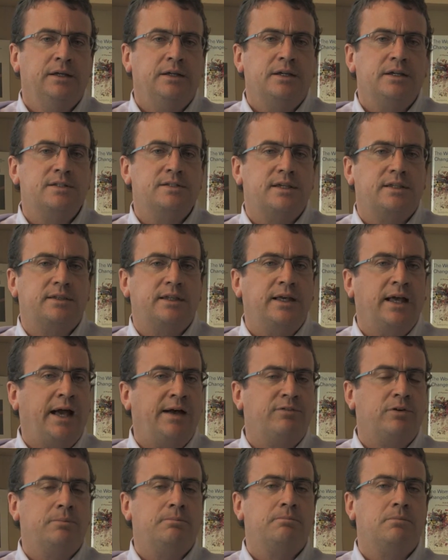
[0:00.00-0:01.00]
is that they
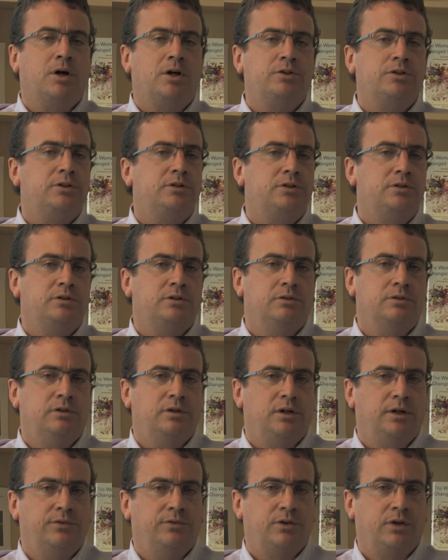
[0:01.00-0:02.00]
have a multitude
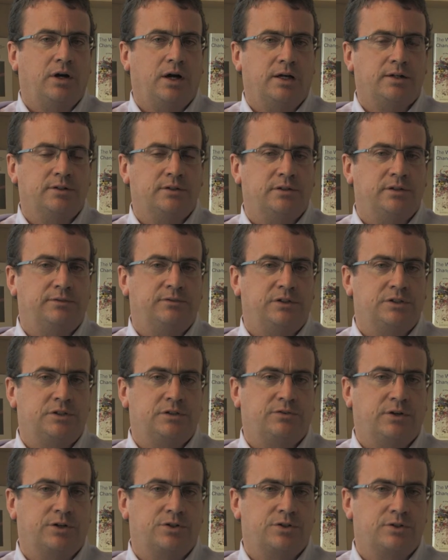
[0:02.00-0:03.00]
of cognitive
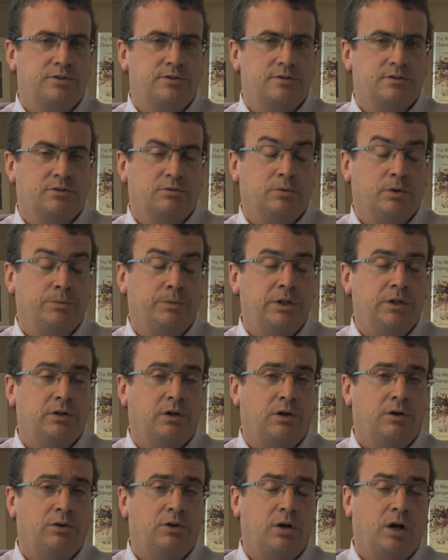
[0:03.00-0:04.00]
dysfunctions, or what we
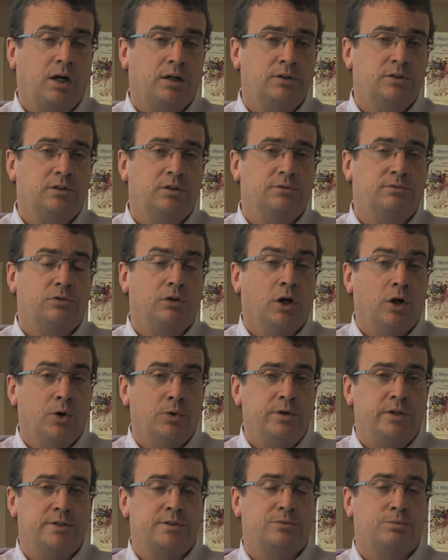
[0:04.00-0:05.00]
call cognitive
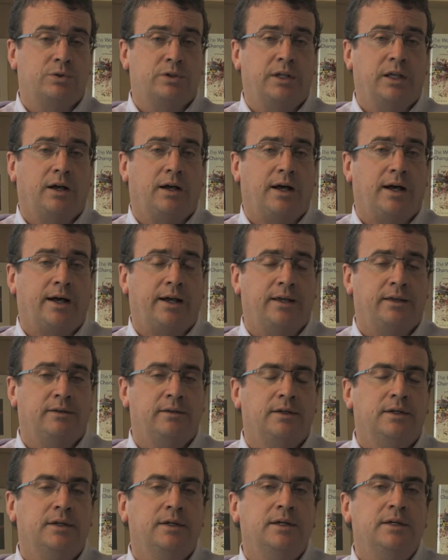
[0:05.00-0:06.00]
load is really high.
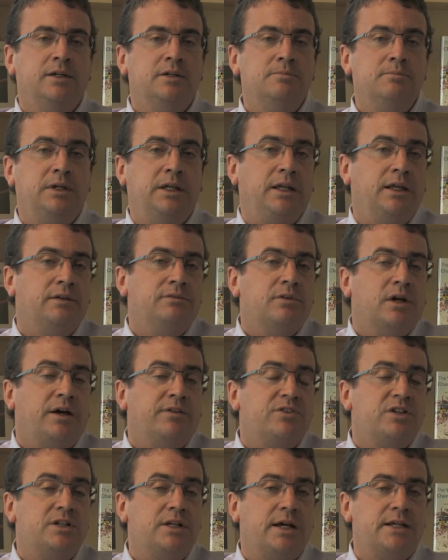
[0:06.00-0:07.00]
Meaning
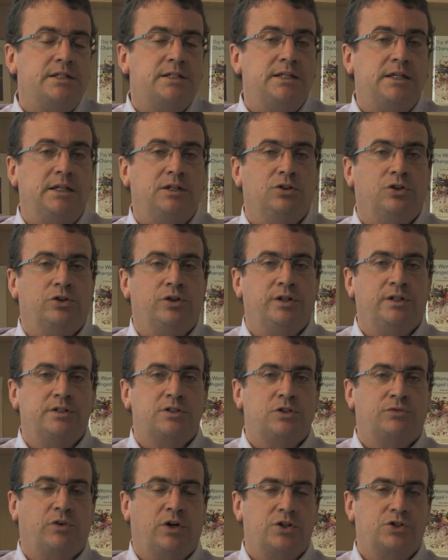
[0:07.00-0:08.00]
of the 19 learning
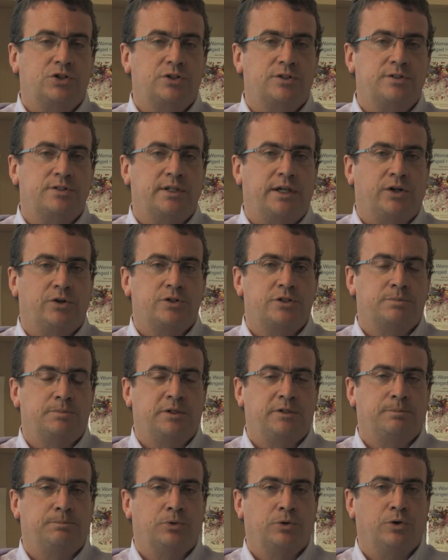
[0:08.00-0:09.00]
dysfunctions the
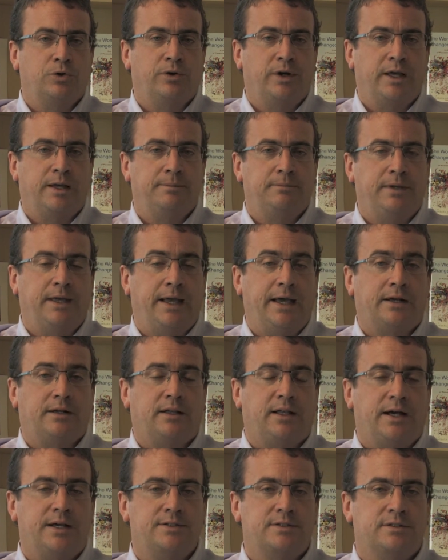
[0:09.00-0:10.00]
Arrowsmith program
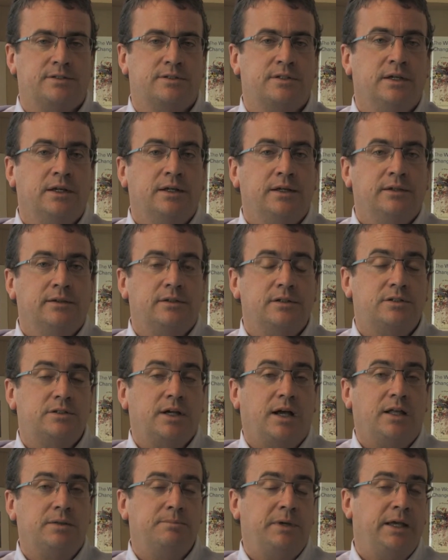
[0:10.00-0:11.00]
analyzes, the
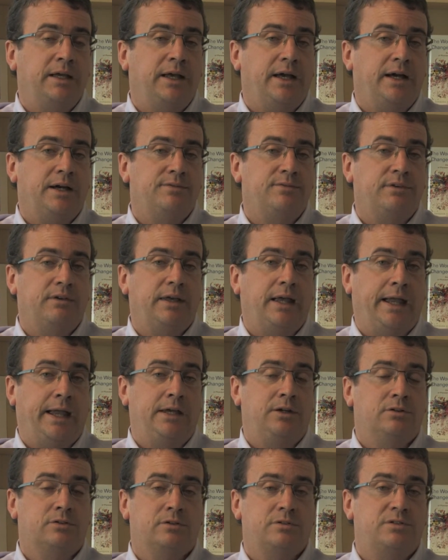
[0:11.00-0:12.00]
child may have
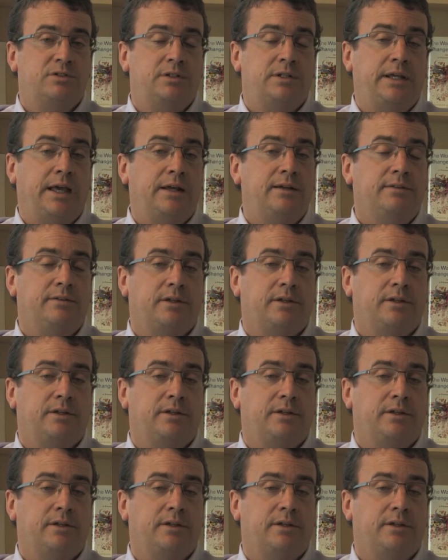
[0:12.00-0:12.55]
8 or 10 of